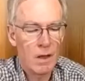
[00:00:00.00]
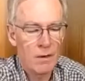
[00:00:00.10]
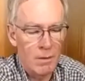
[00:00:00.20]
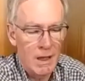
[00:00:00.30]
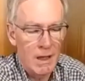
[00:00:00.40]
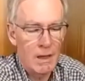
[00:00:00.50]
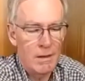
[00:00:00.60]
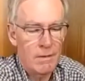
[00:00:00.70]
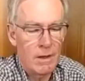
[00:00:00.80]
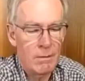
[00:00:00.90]
Mullaney
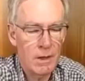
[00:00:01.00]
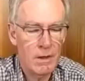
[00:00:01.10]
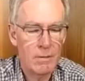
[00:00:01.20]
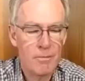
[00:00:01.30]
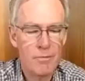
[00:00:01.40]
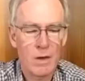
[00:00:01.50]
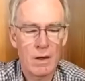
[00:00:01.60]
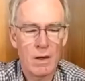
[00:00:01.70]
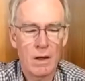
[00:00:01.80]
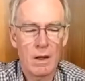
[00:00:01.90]
family.
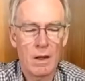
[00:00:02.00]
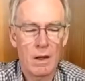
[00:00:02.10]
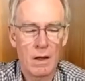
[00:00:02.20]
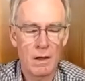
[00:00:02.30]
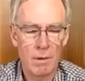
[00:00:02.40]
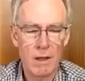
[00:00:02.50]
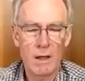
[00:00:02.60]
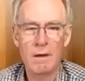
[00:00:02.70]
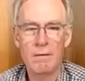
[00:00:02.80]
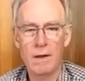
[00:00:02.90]
And the
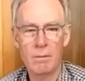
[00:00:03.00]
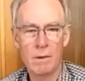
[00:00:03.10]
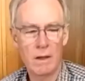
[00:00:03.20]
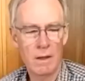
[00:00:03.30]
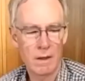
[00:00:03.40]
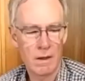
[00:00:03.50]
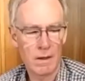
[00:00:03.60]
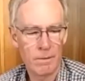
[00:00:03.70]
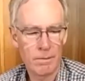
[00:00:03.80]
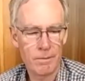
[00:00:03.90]
Mullaney family
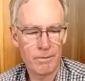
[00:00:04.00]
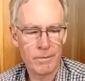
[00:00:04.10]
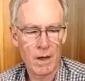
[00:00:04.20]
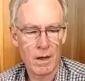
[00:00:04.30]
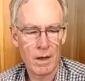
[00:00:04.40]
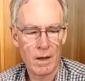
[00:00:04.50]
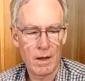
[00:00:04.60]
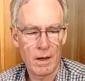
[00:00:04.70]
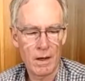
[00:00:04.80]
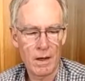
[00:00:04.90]

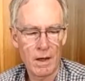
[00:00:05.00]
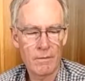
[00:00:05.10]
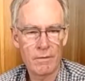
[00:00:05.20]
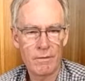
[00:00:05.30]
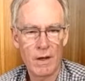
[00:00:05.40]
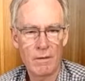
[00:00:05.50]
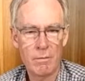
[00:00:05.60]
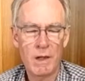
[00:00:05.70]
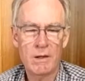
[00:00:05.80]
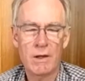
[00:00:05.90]
have a
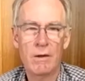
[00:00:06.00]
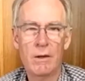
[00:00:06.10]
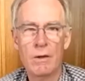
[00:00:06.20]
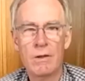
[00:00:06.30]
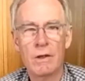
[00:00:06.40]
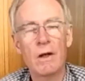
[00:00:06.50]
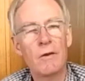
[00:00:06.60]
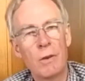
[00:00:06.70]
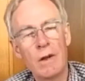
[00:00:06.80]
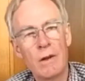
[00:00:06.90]
big cherry orchard.
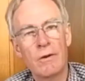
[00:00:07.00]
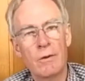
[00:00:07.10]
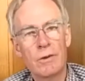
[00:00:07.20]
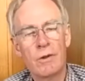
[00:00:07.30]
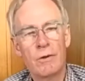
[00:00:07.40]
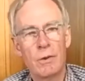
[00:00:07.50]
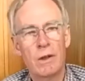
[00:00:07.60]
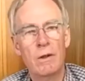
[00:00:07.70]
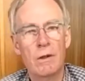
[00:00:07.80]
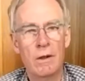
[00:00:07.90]
It's one of those orchards where
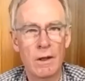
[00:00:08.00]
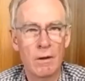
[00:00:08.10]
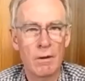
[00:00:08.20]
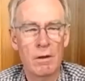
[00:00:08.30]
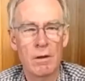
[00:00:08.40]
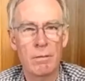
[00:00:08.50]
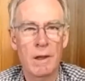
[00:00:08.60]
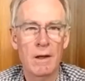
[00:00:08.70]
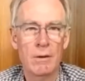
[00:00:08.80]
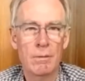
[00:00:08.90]
you can go along and
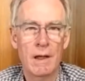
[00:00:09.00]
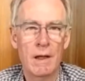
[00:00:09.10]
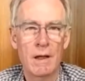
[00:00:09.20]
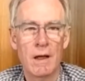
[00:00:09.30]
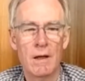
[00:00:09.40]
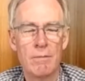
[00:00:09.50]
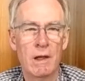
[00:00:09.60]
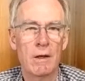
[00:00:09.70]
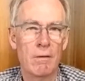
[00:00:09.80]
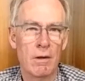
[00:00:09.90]
pay your money and
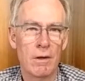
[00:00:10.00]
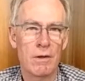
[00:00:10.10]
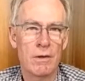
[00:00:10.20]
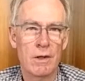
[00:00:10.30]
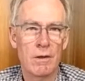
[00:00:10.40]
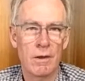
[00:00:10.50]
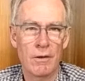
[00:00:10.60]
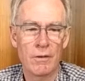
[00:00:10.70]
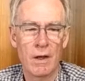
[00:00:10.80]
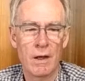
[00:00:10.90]
pick your own
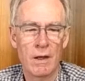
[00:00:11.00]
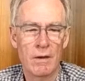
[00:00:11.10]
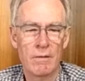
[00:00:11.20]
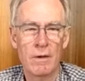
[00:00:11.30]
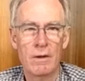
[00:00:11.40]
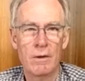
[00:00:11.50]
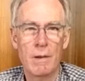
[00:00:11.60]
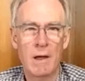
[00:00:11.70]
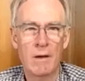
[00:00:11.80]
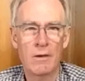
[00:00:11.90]
cherries and fill your
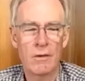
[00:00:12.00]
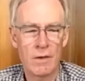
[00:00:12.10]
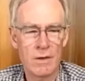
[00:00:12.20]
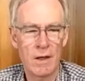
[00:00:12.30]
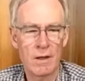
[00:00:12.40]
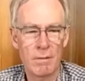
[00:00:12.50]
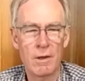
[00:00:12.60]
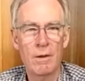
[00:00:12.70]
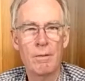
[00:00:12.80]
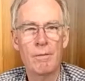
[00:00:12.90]
buckets and take them
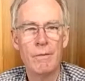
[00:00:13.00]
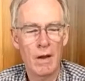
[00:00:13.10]
home